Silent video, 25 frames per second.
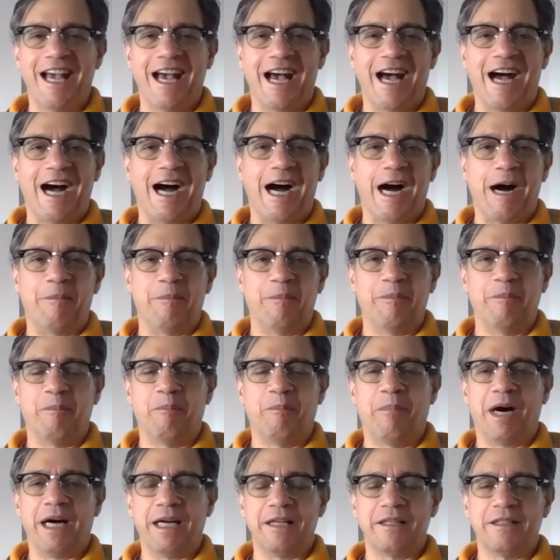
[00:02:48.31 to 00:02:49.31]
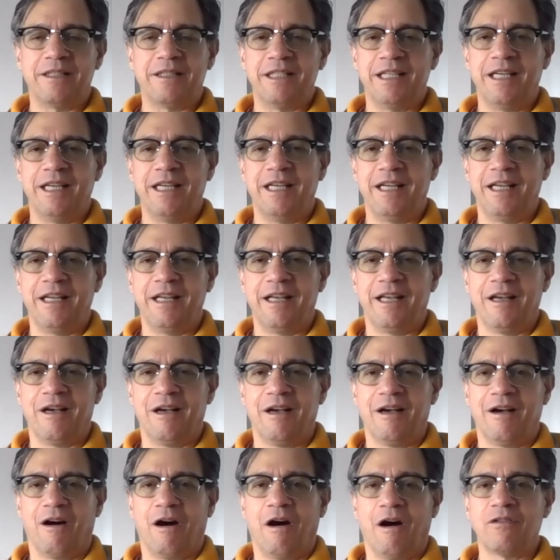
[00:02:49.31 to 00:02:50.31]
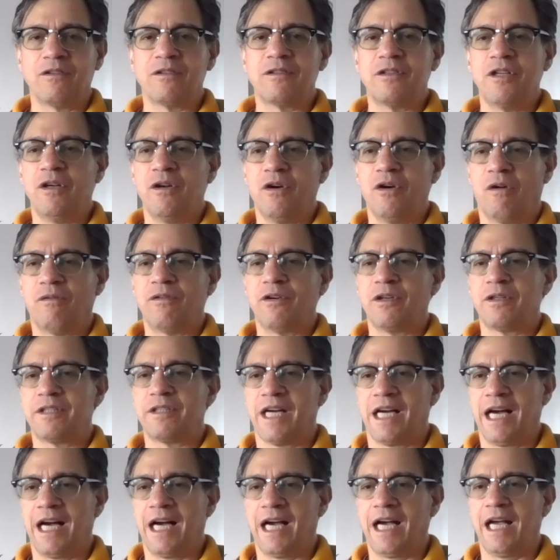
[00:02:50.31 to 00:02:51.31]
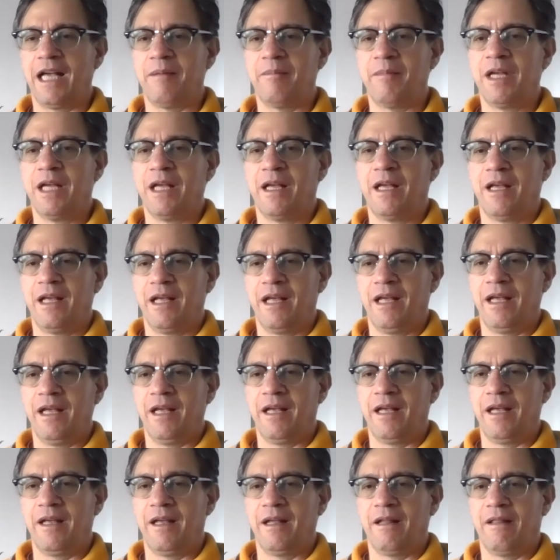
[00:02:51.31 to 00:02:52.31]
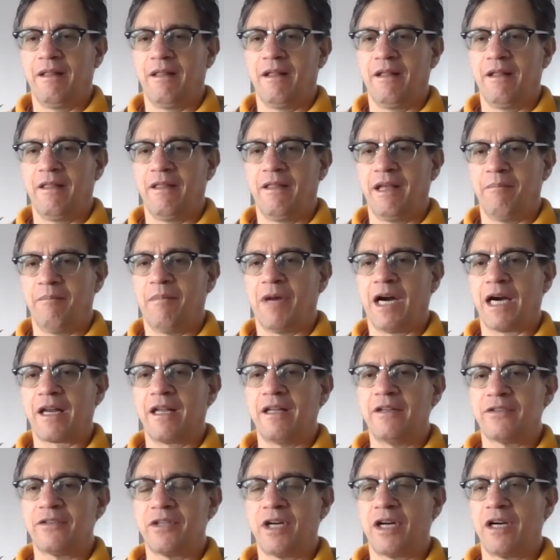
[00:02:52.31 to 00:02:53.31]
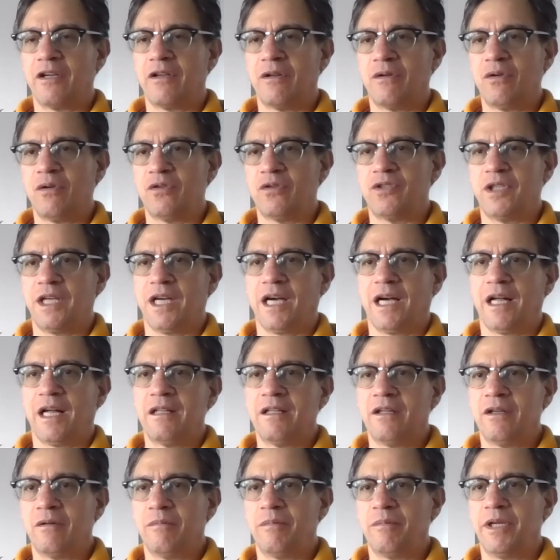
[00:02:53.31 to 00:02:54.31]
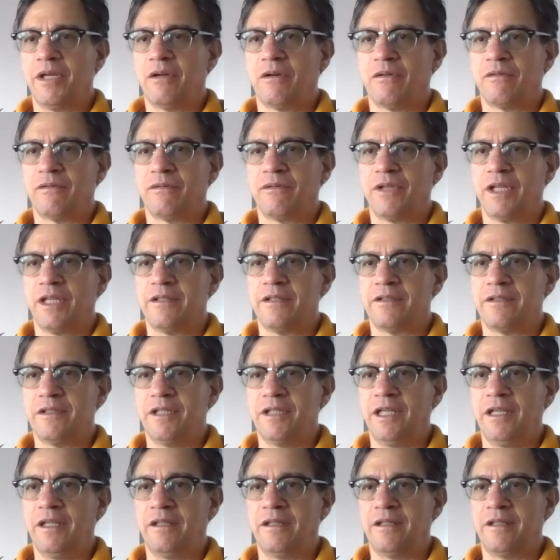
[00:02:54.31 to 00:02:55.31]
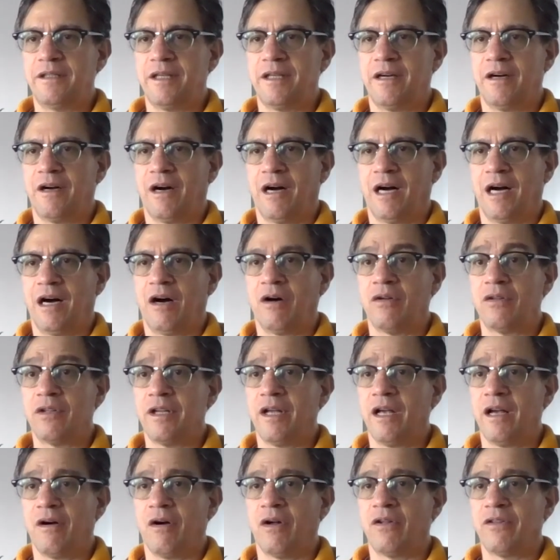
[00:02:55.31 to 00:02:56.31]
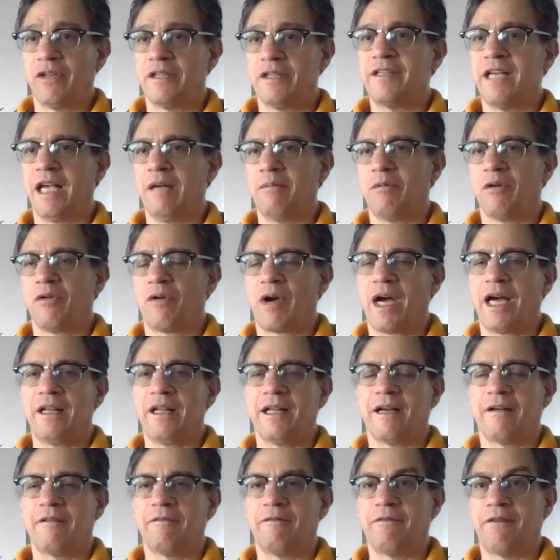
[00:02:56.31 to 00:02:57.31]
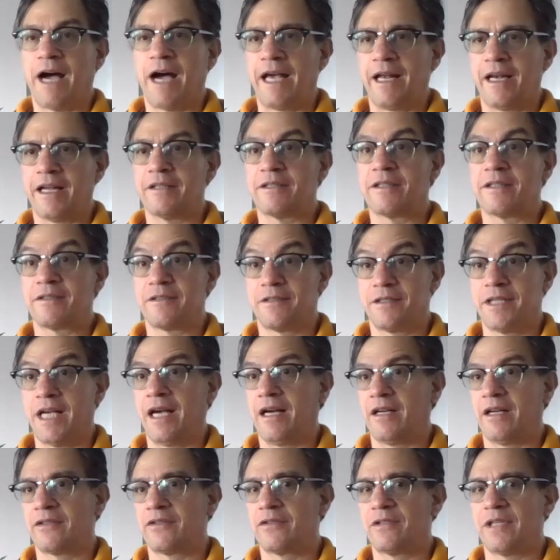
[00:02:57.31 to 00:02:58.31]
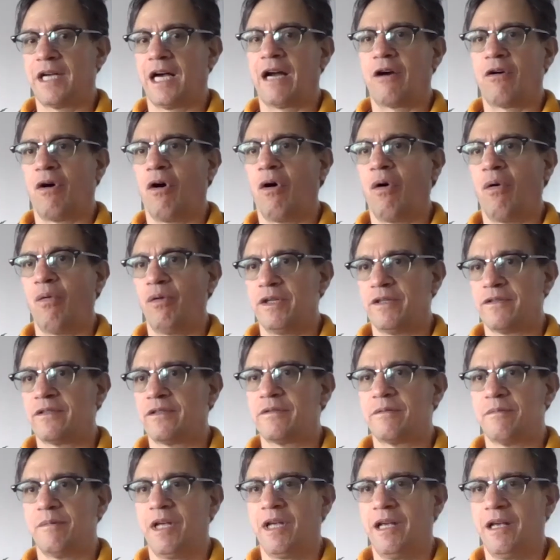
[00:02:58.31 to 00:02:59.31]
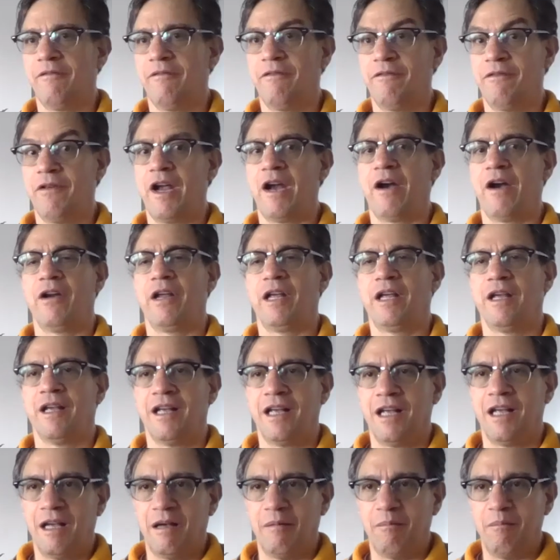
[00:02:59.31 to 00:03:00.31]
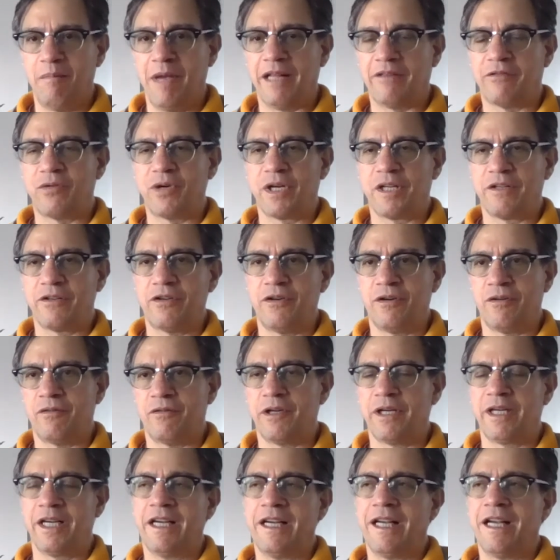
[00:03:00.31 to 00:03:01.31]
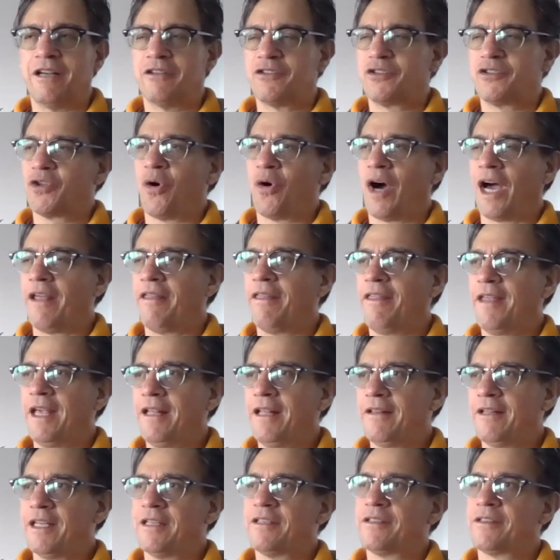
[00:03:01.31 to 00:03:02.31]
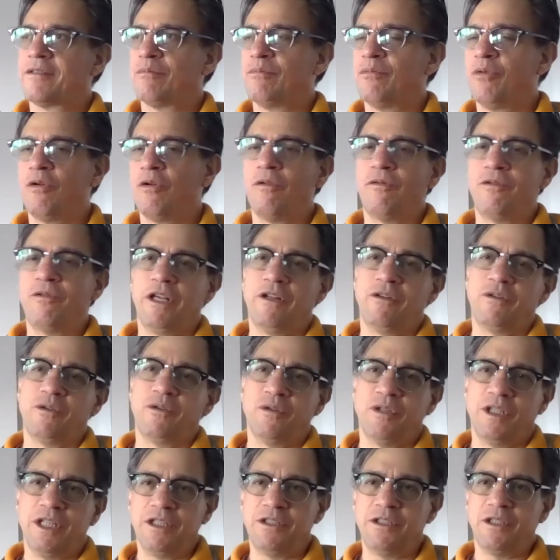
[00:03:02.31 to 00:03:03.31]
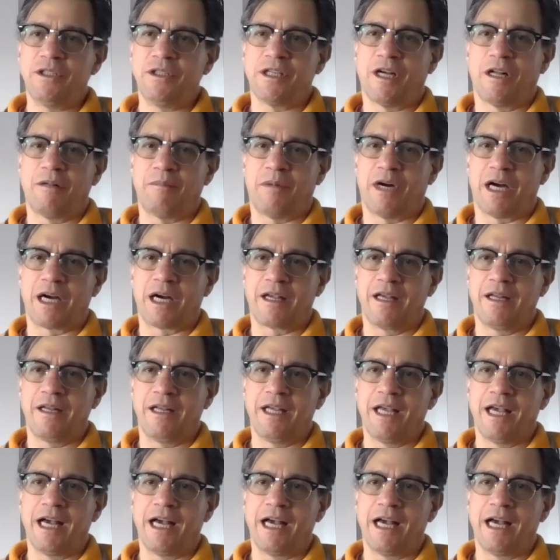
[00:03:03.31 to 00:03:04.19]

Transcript: But obviously over time, the marketing started losing a little bit of the seat on the table, right? And finance and sales are always very metric driven. So I think this move into digital marketing